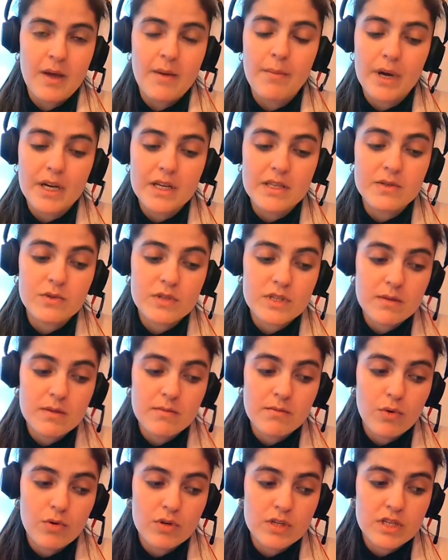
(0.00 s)
But it's also
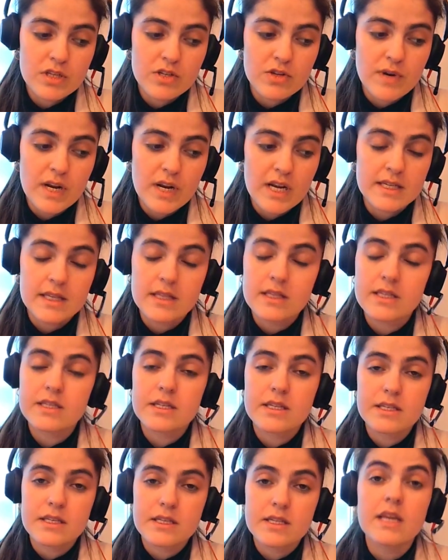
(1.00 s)
important to realize that this
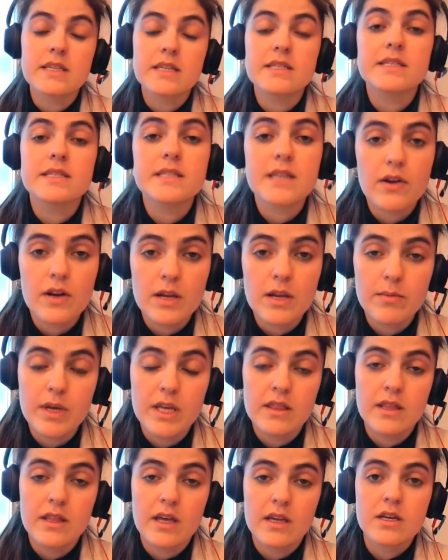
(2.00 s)
doesn't necessarily
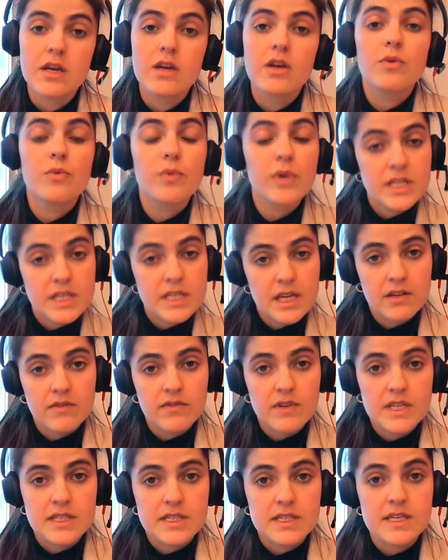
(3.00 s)
mean that retail
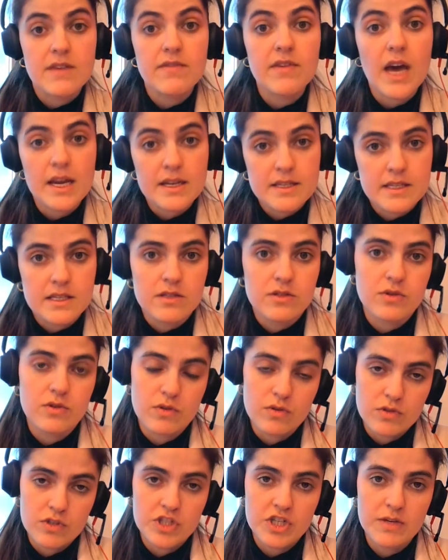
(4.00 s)
investors have access to
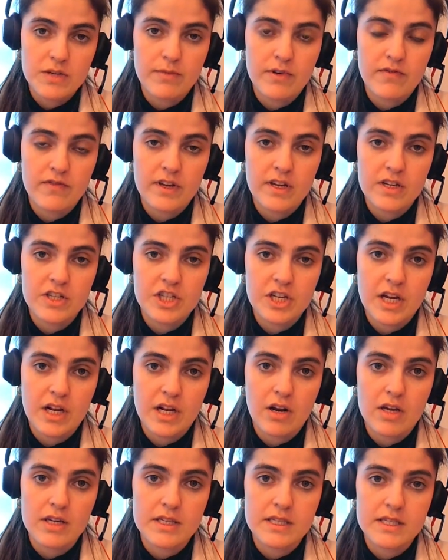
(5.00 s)
those cheaper share
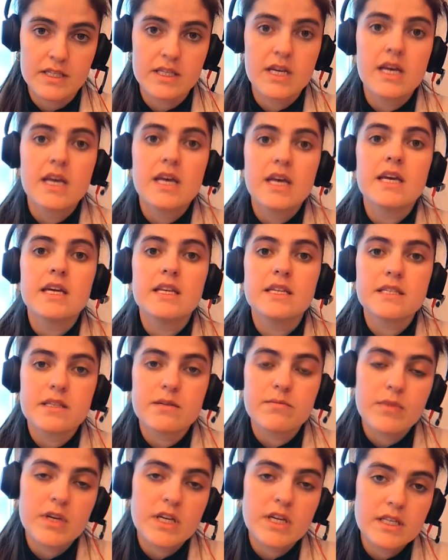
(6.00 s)
classes. It is
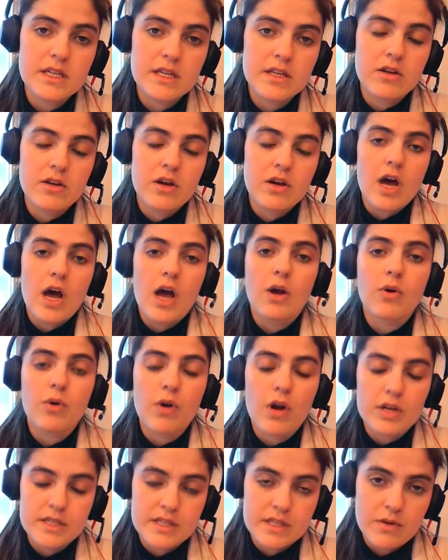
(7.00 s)
a median
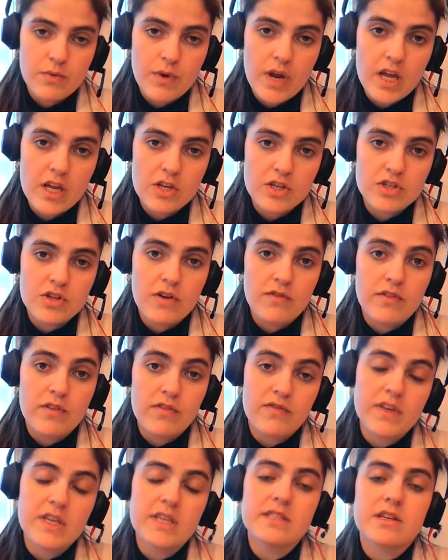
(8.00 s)
across the range of the
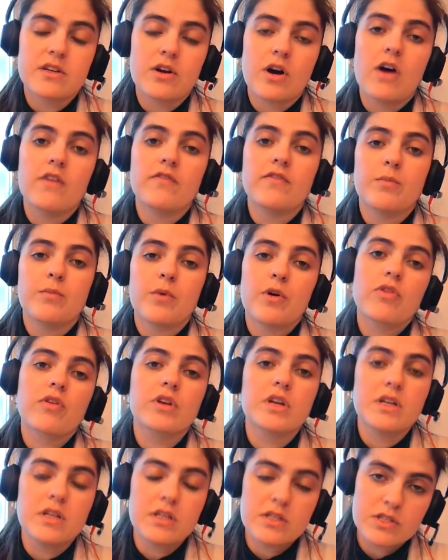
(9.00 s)
fees that are offered, both
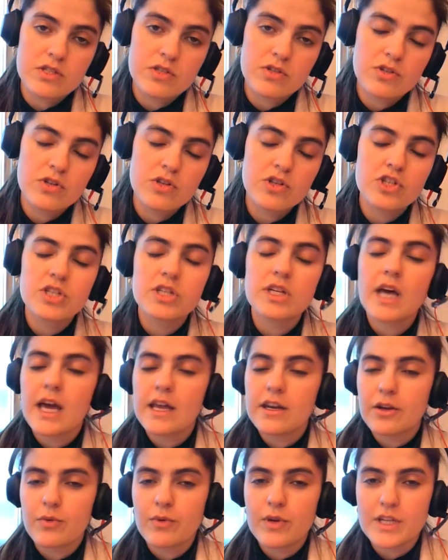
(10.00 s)
on an institutional
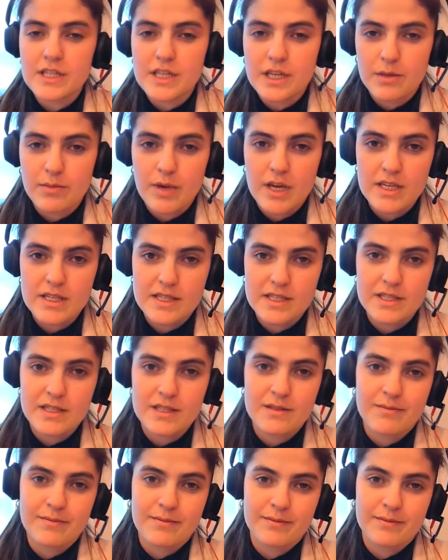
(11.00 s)
and a retail basis.